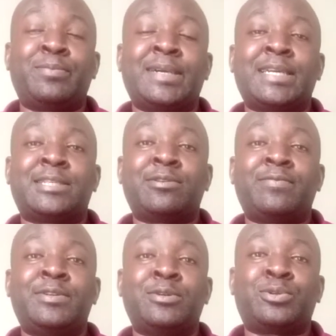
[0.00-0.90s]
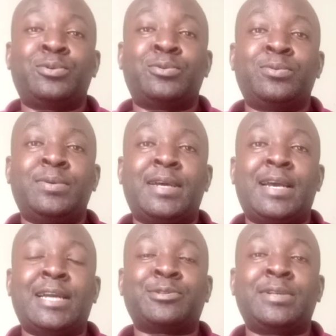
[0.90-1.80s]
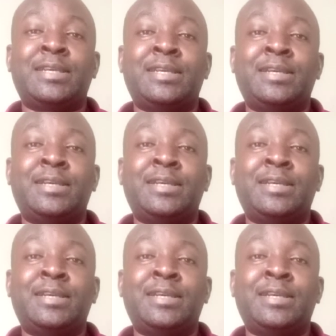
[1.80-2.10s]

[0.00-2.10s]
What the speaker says: marketed your video to actually